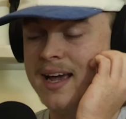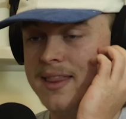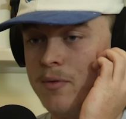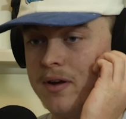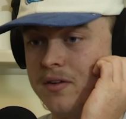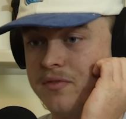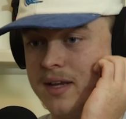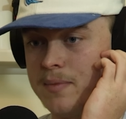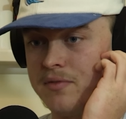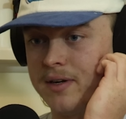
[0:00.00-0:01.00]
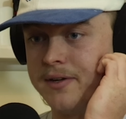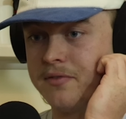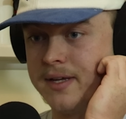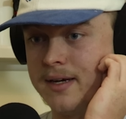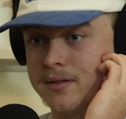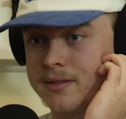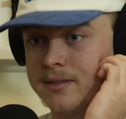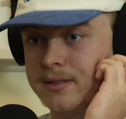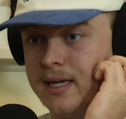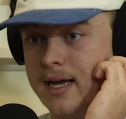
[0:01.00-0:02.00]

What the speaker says: And then we've got a family friend of ours,